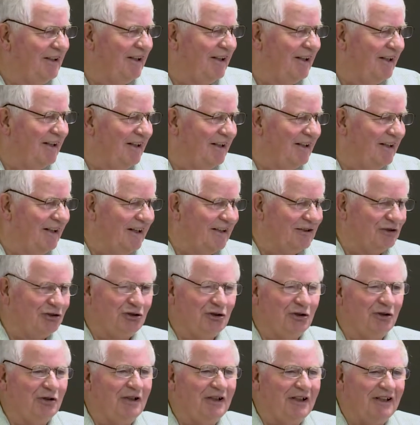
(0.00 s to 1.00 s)
And
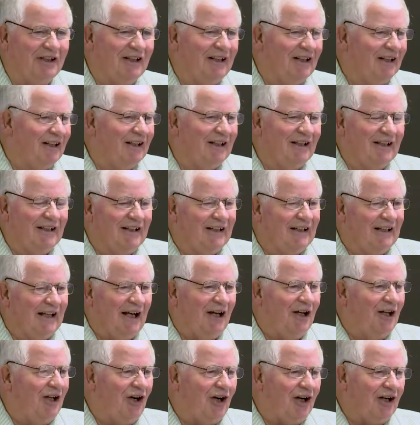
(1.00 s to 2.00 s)
Judy,
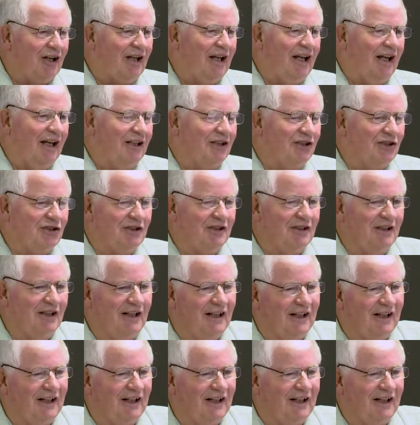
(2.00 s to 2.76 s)
now in our case,